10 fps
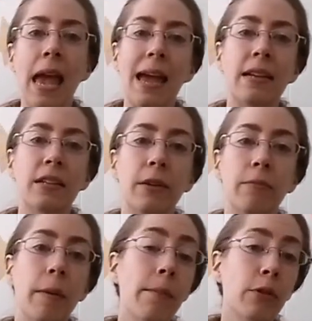And
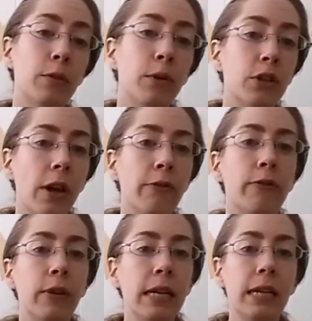remember, those books on
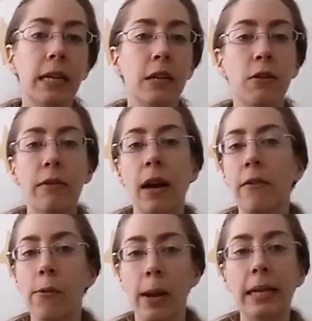Freeding, you never
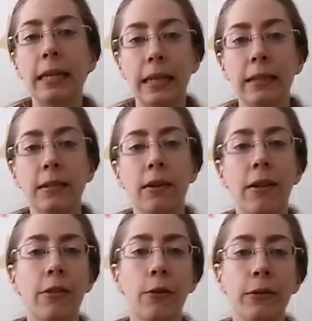have a waiting list
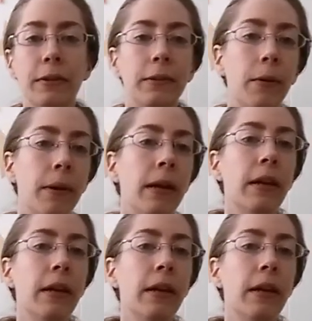on those, so